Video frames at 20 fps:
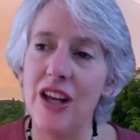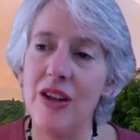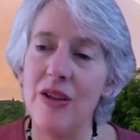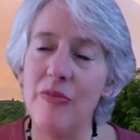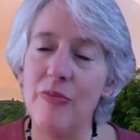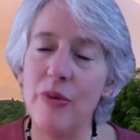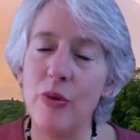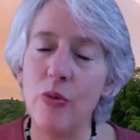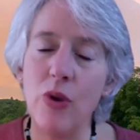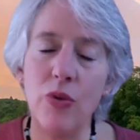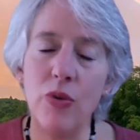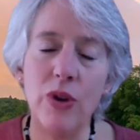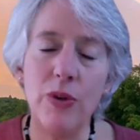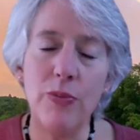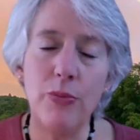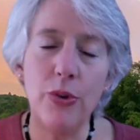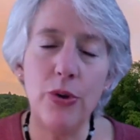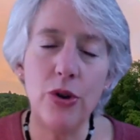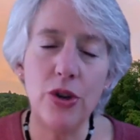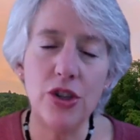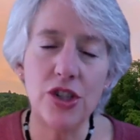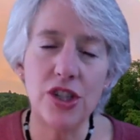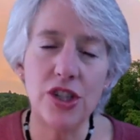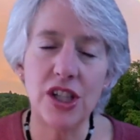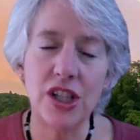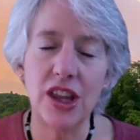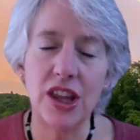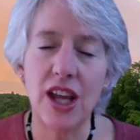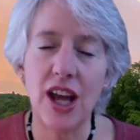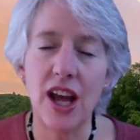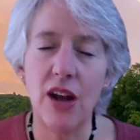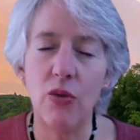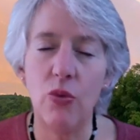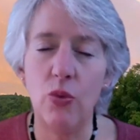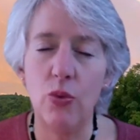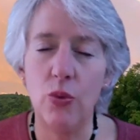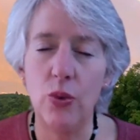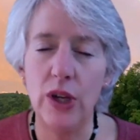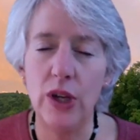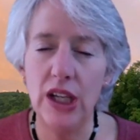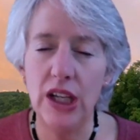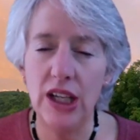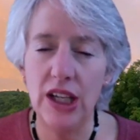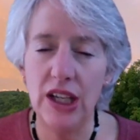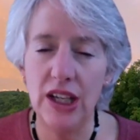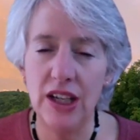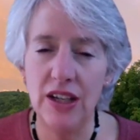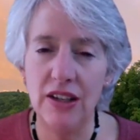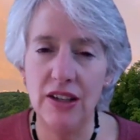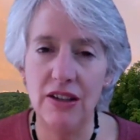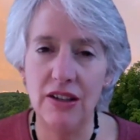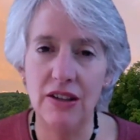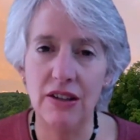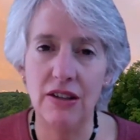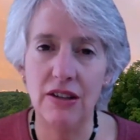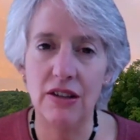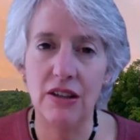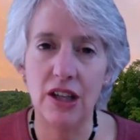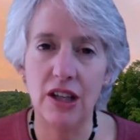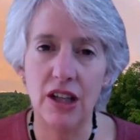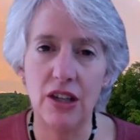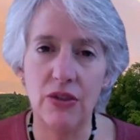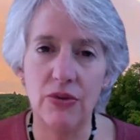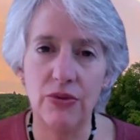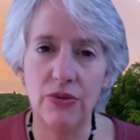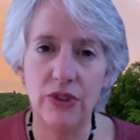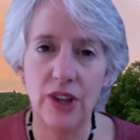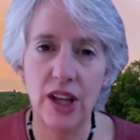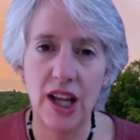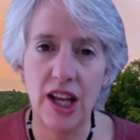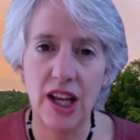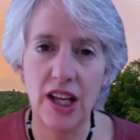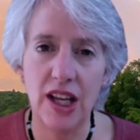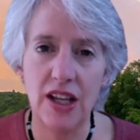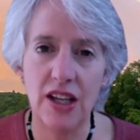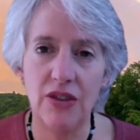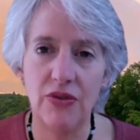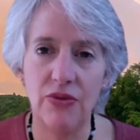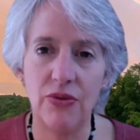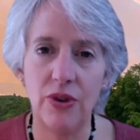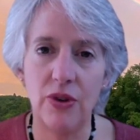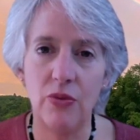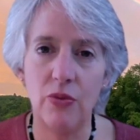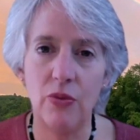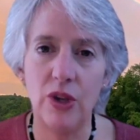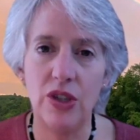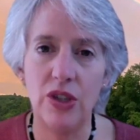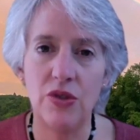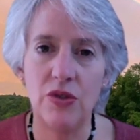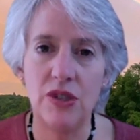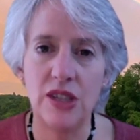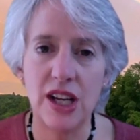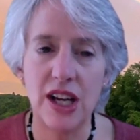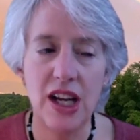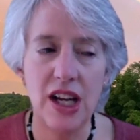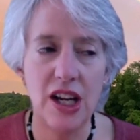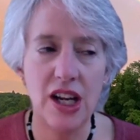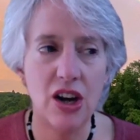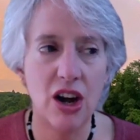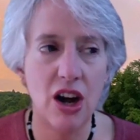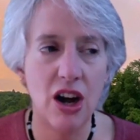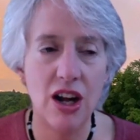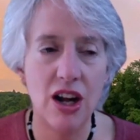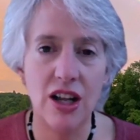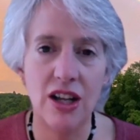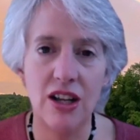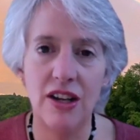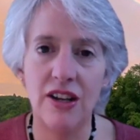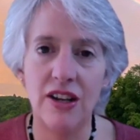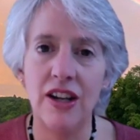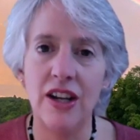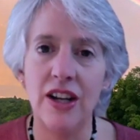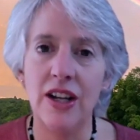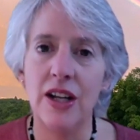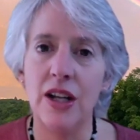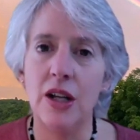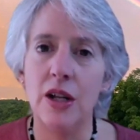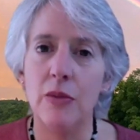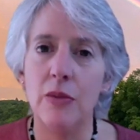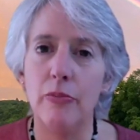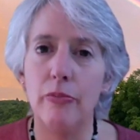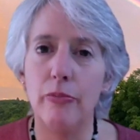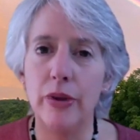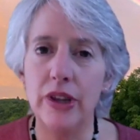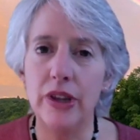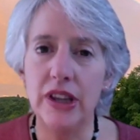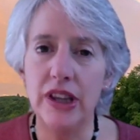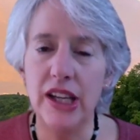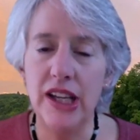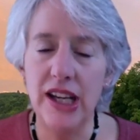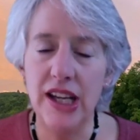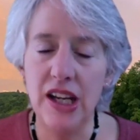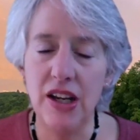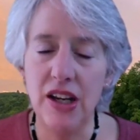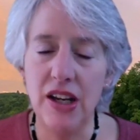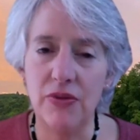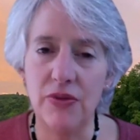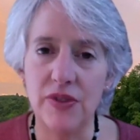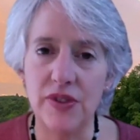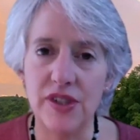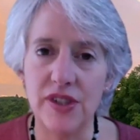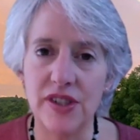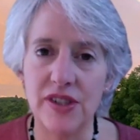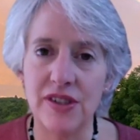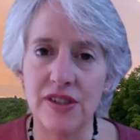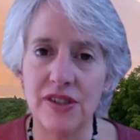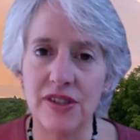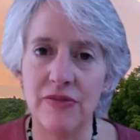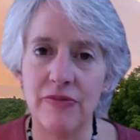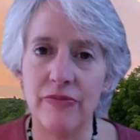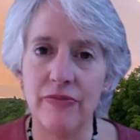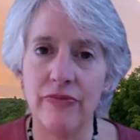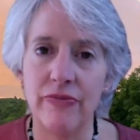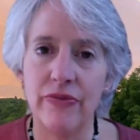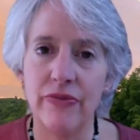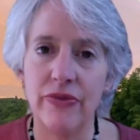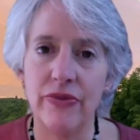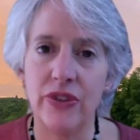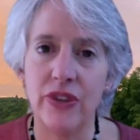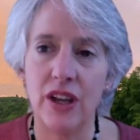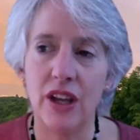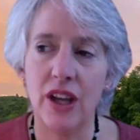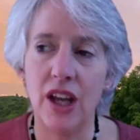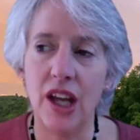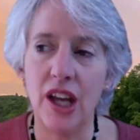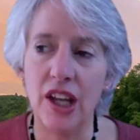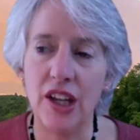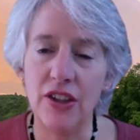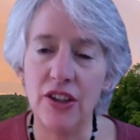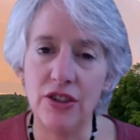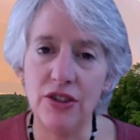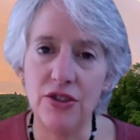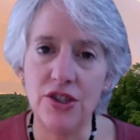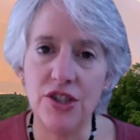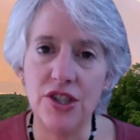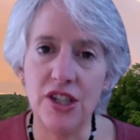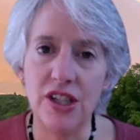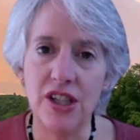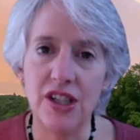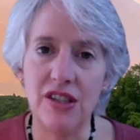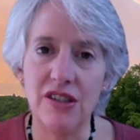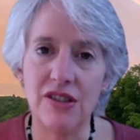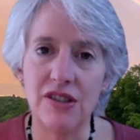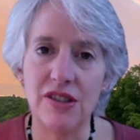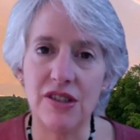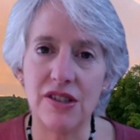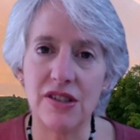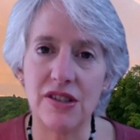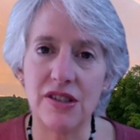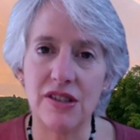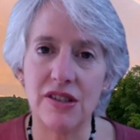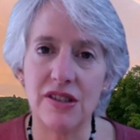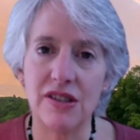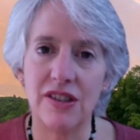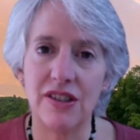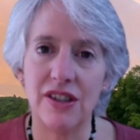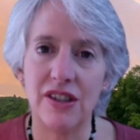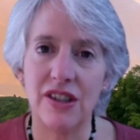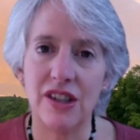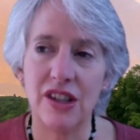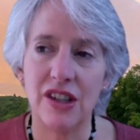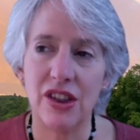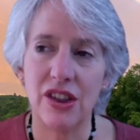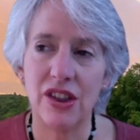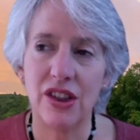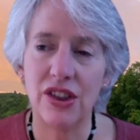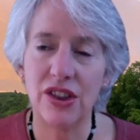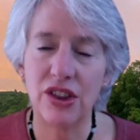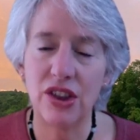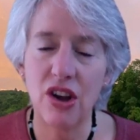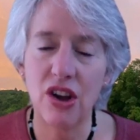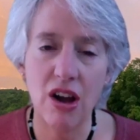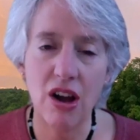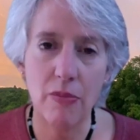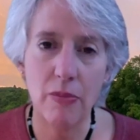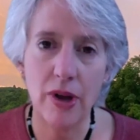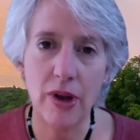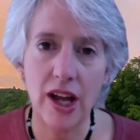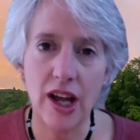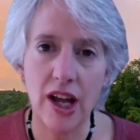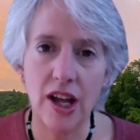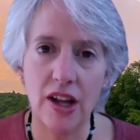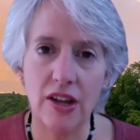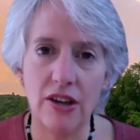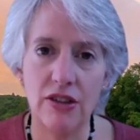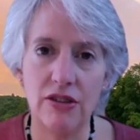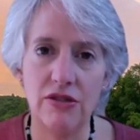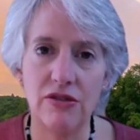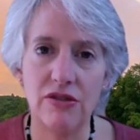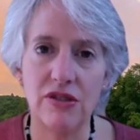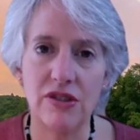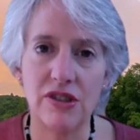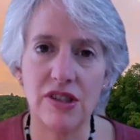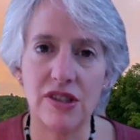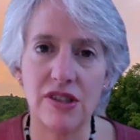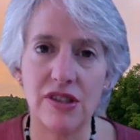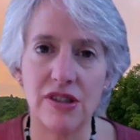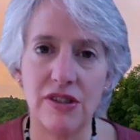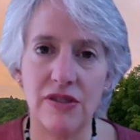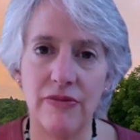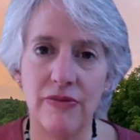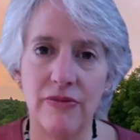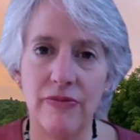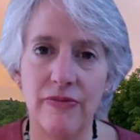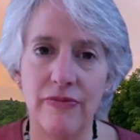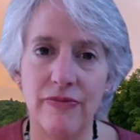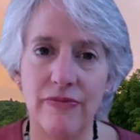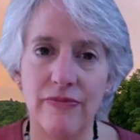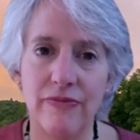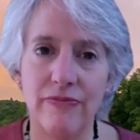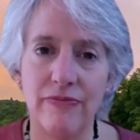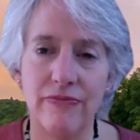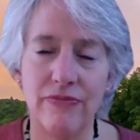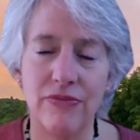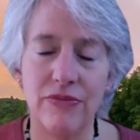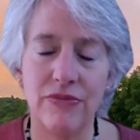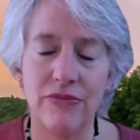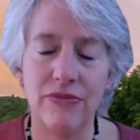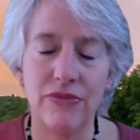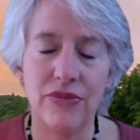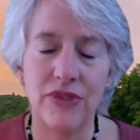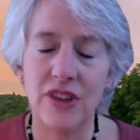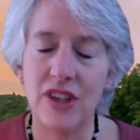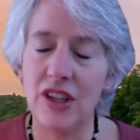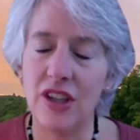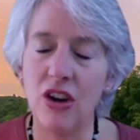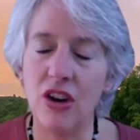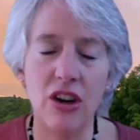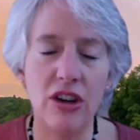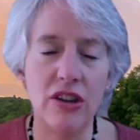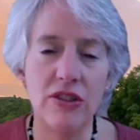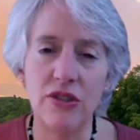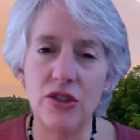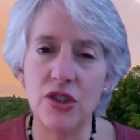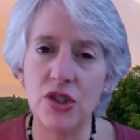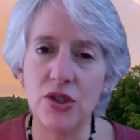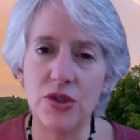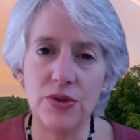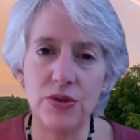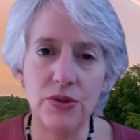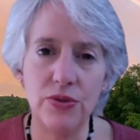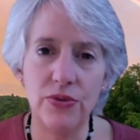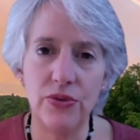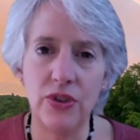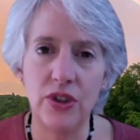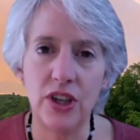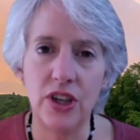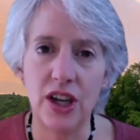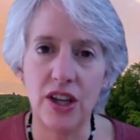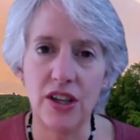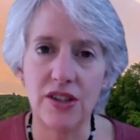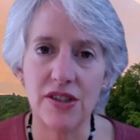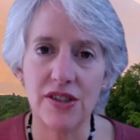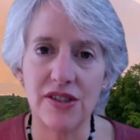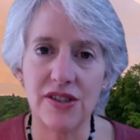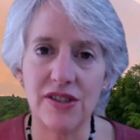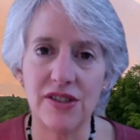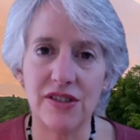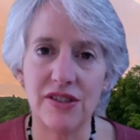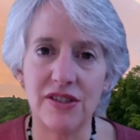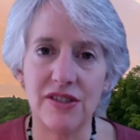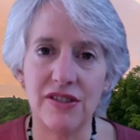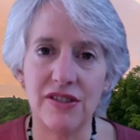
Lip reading: But when we push that wheel of life and we take on beliefs, energies, thought patterns that aren't true for us,